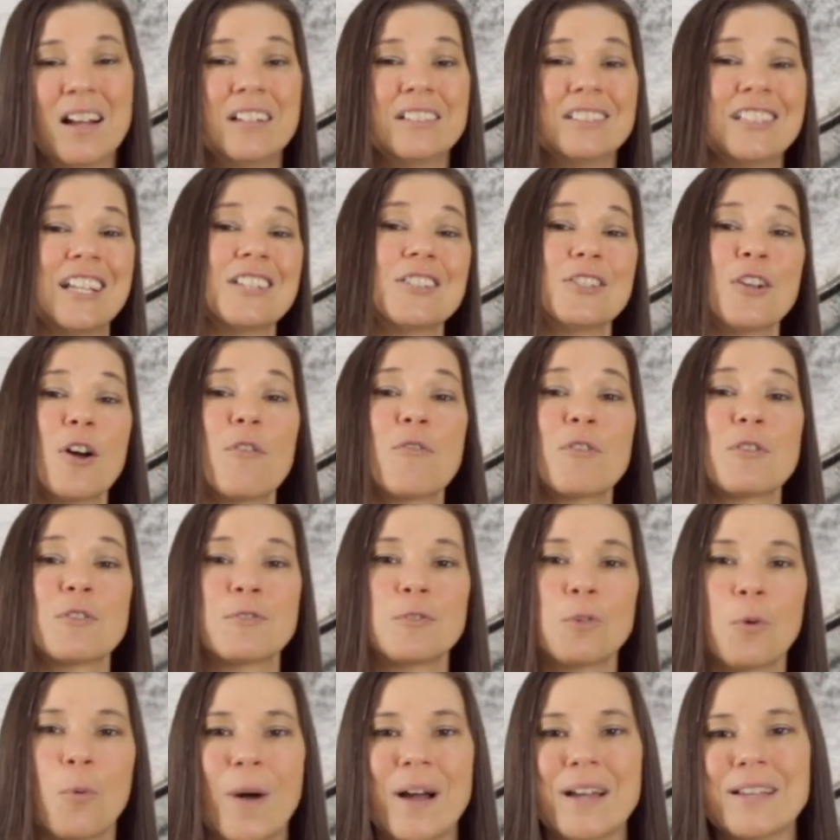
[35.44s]
That's over
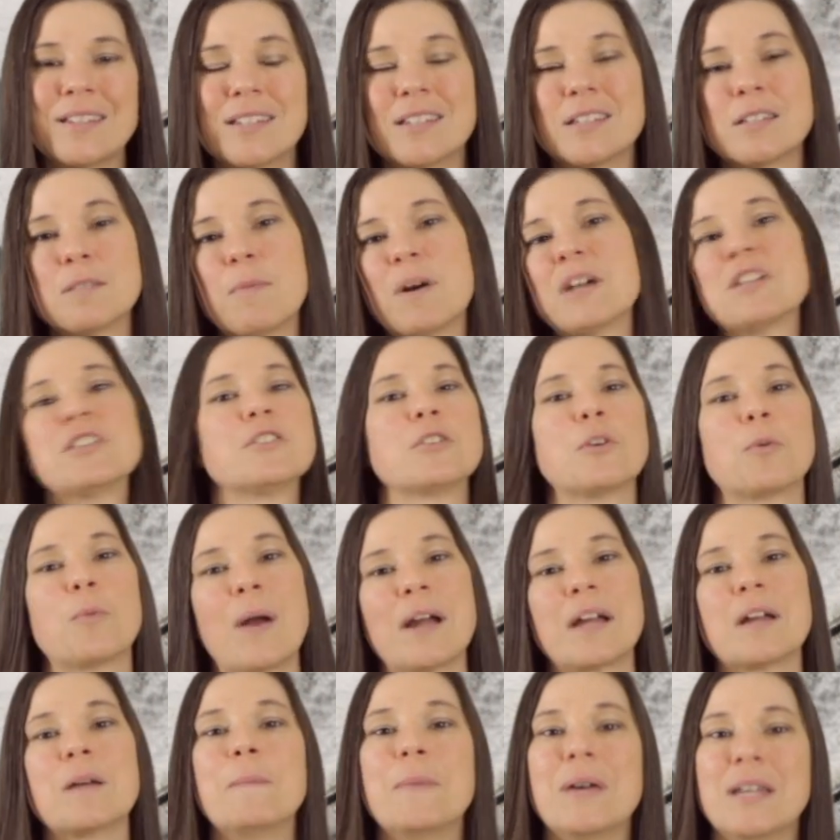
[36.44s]
twice as much the
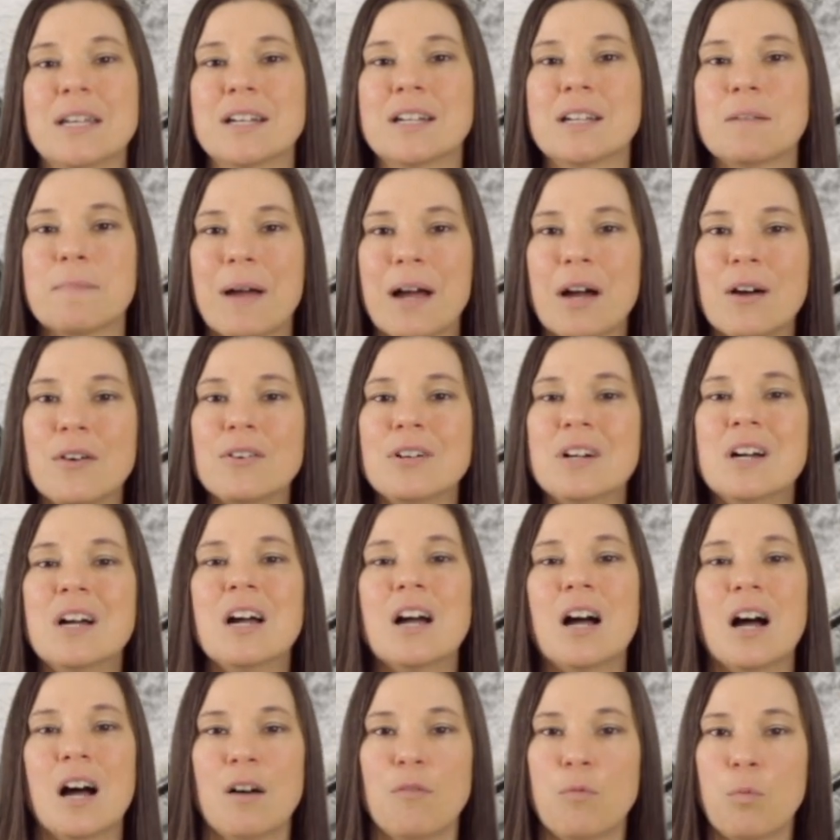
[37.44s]
recommended amount
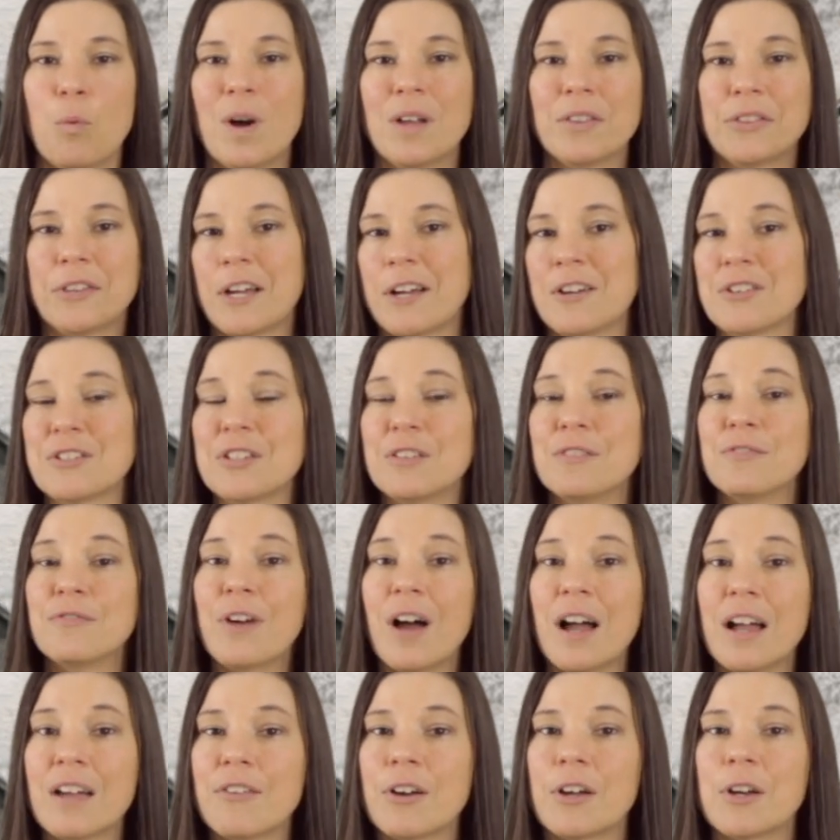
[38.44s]
of
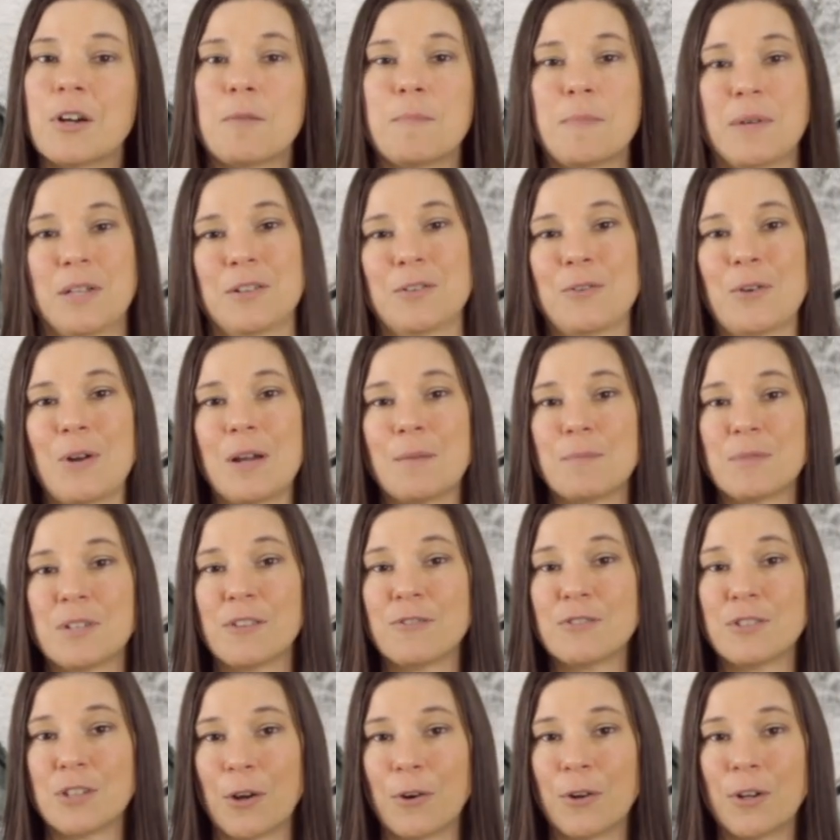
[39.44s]
1,500 milligrams of
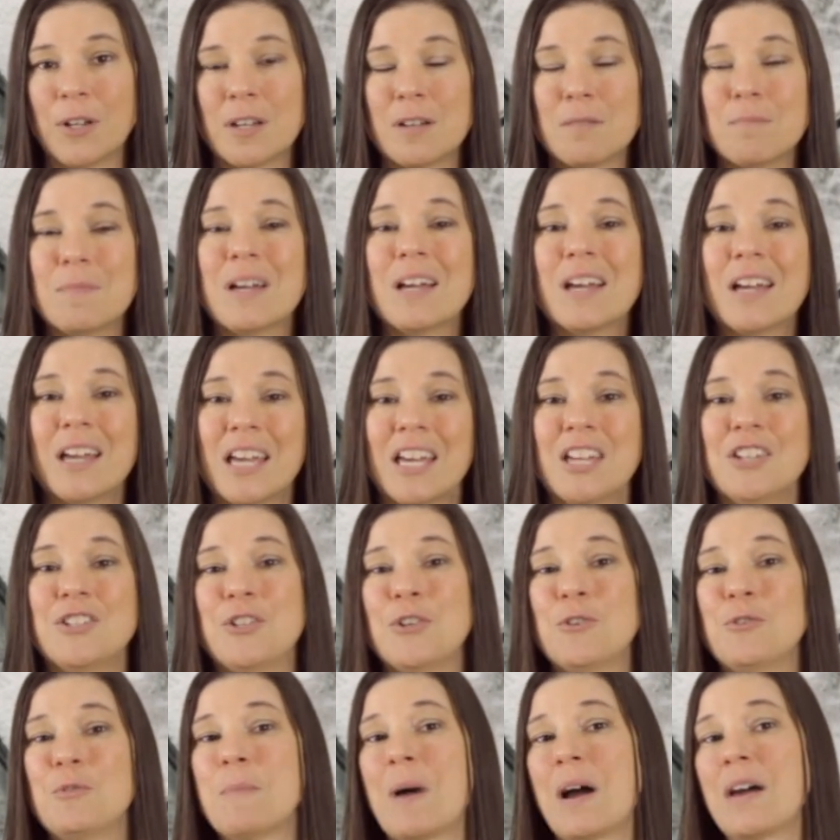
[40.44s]
sodium
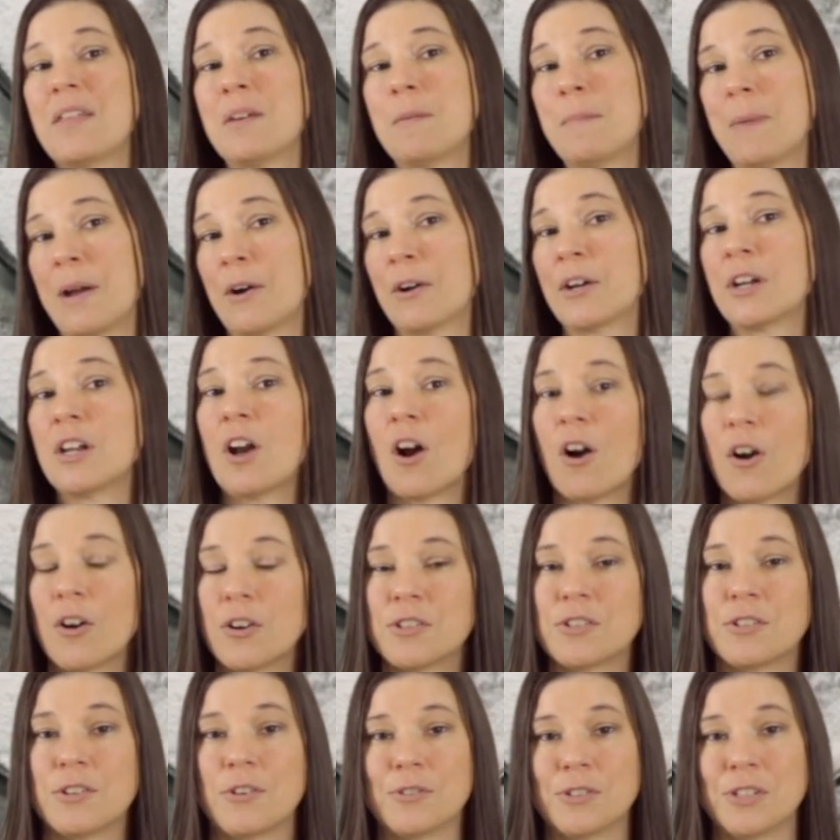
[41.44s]
issued by the American Heart
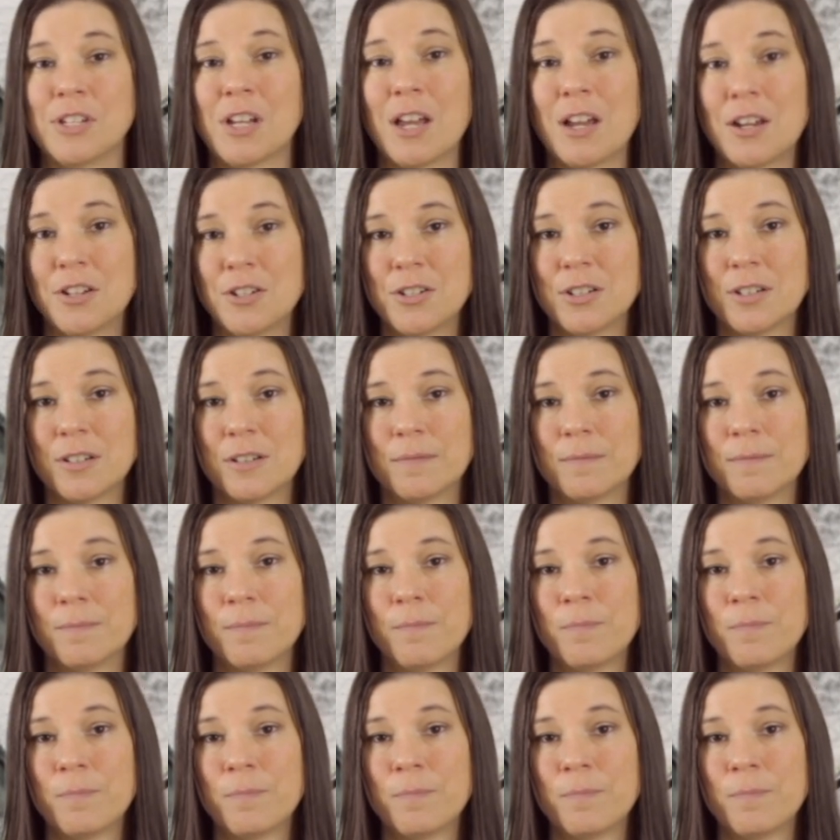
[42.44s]
Association.